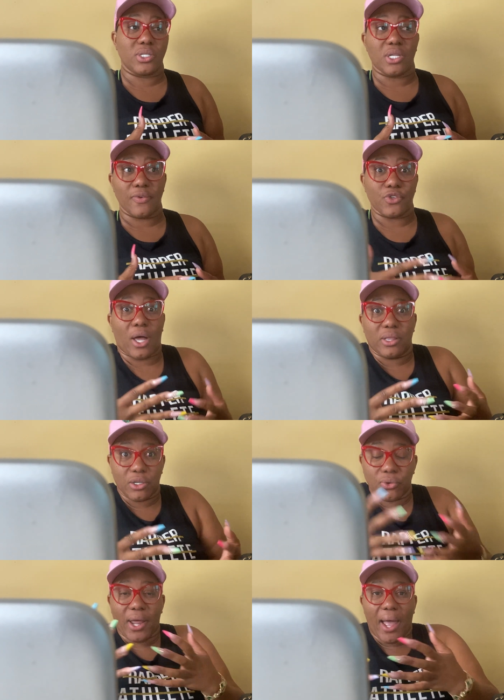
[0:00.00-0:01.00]
and stuff. So I
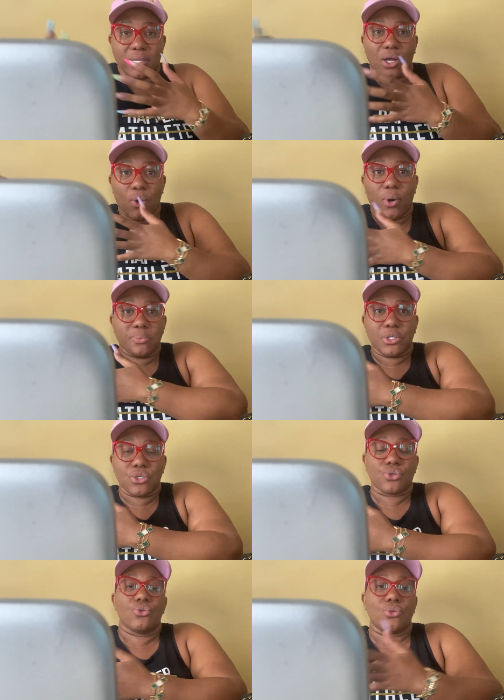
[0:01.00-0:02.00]
literally had to go up to the
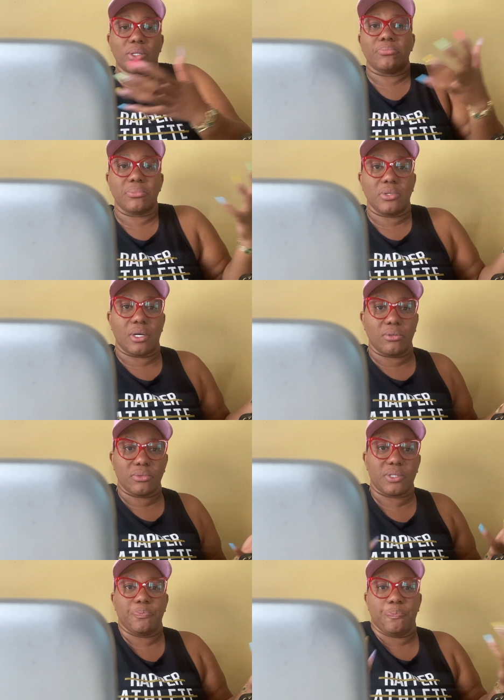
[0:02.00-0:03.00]
school and, you know,
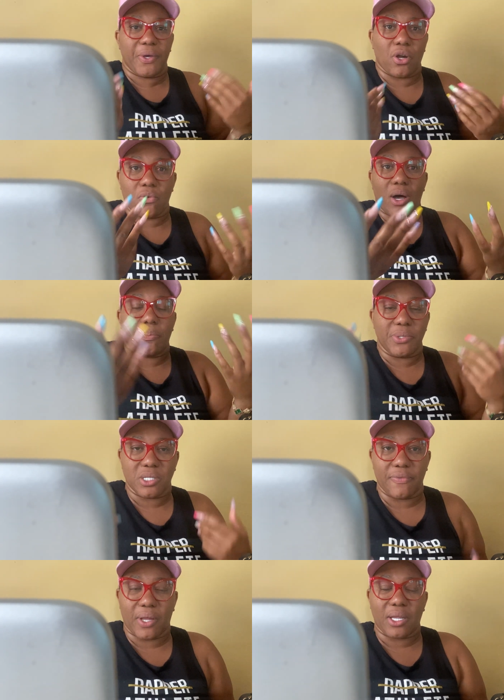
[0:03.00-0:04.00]
pick her up and
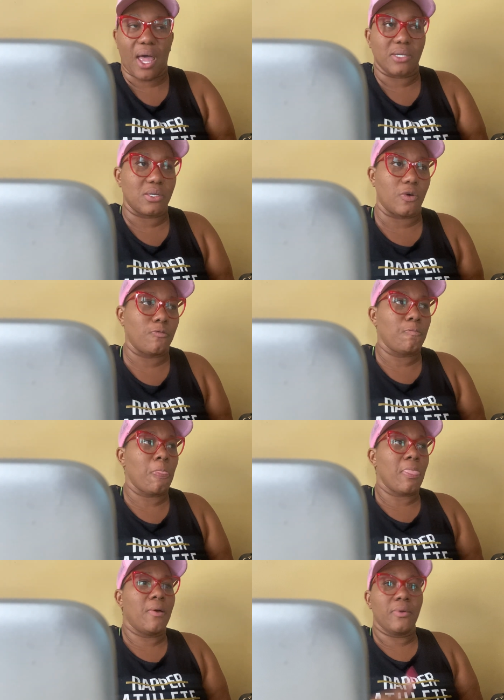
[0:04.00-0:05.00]
stuff like that. So
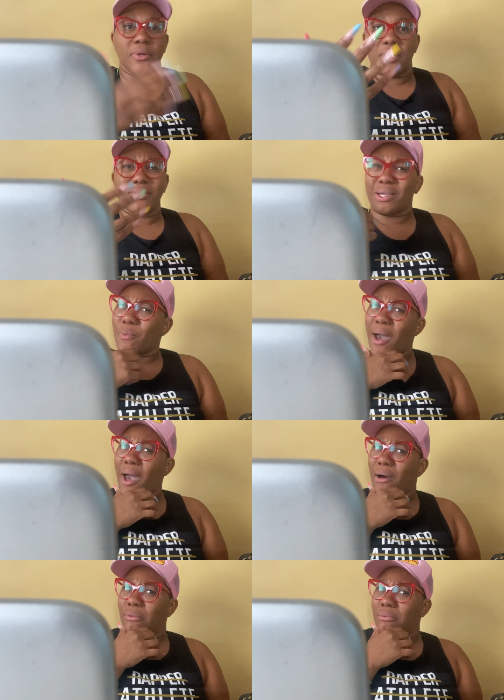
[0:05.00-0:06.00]
I was like,
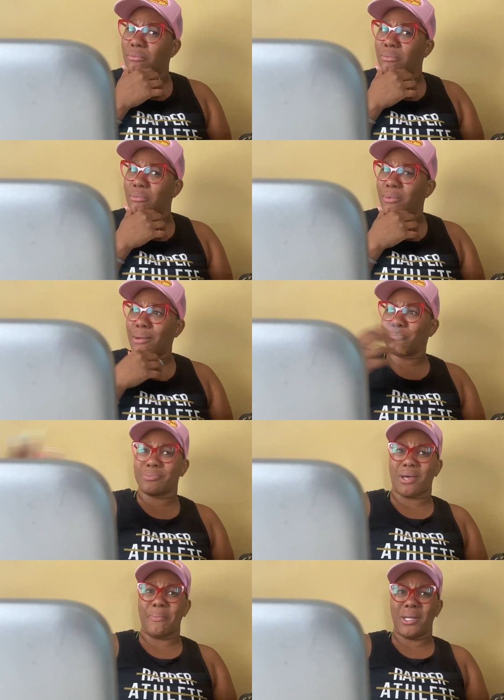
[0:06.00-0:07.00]
wow,
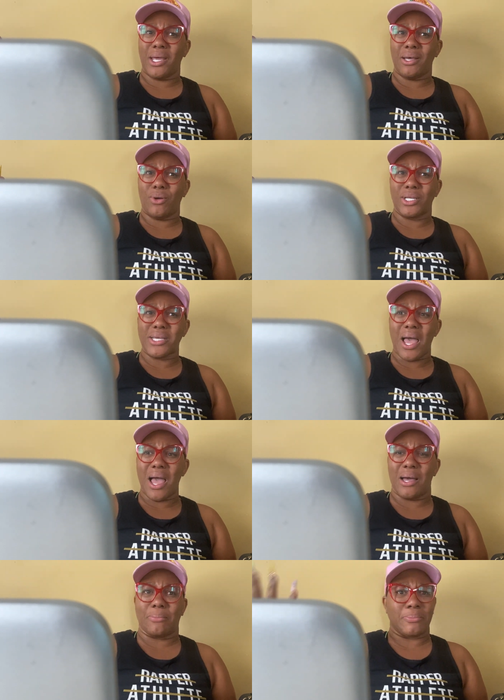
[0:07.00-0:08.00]
coming here all the
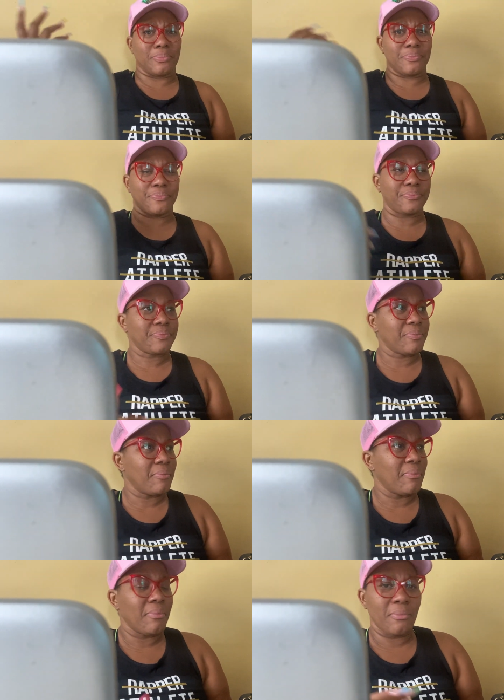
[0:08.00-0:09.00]

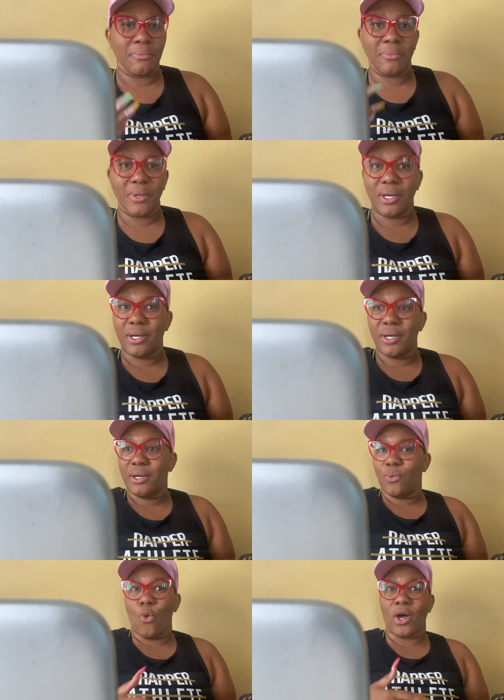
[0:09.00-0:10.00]
time.
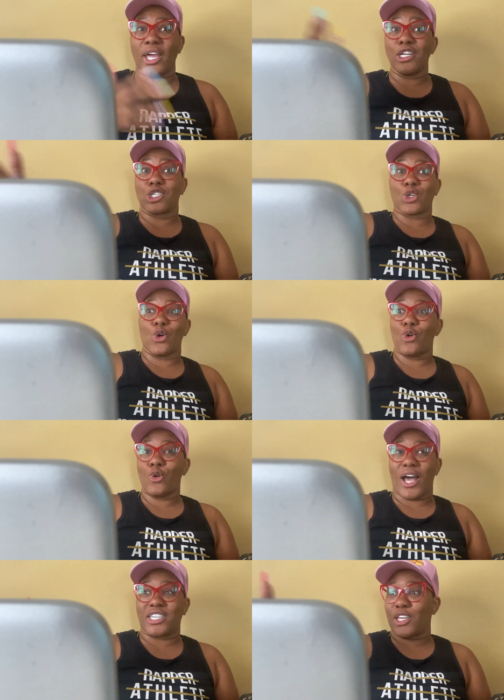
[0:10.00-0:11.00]
Walk into
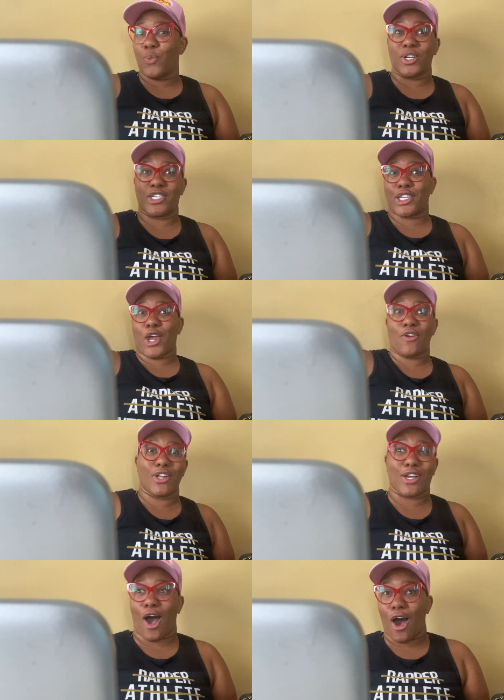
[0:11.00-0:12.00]
school, I see one of the
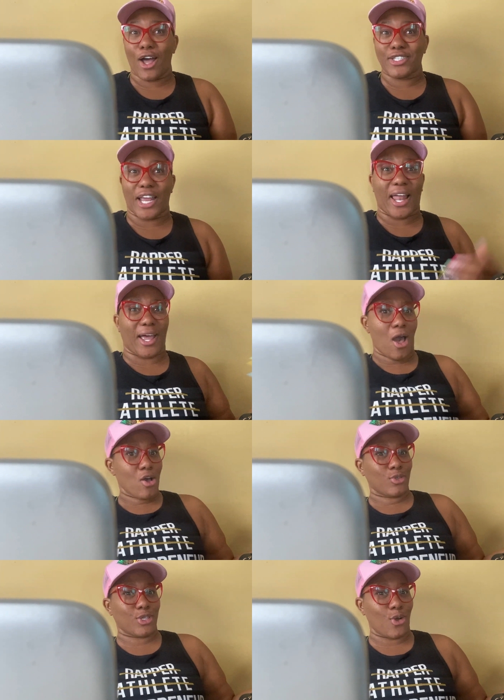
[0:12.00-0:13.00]
security guards. They like,
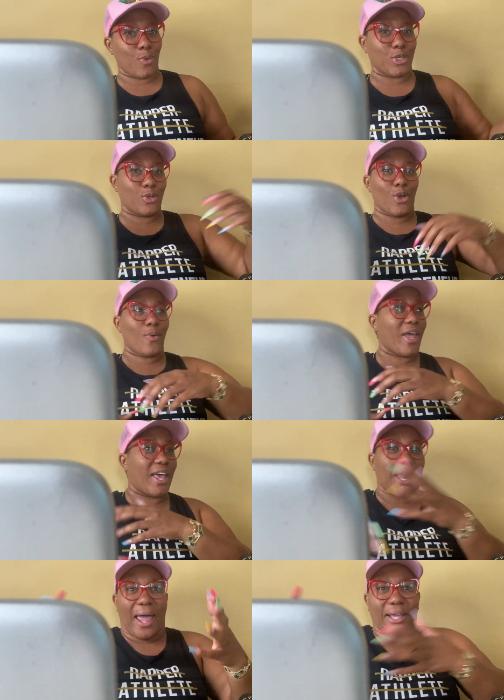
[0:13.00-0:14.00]
oh, shoot, what you doing
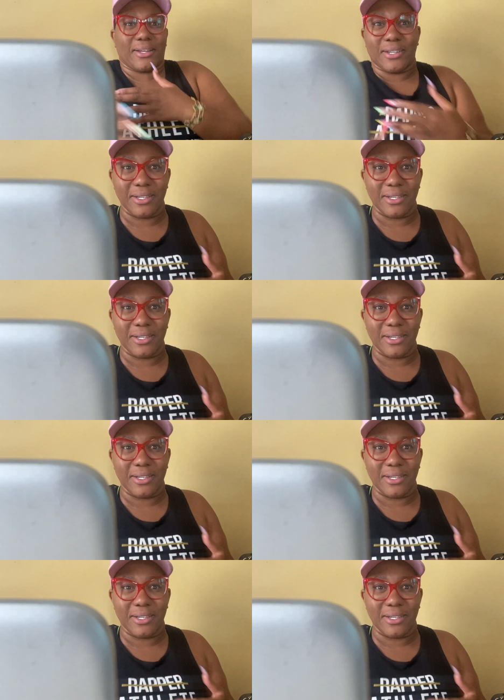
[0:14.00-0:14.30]
here? Like,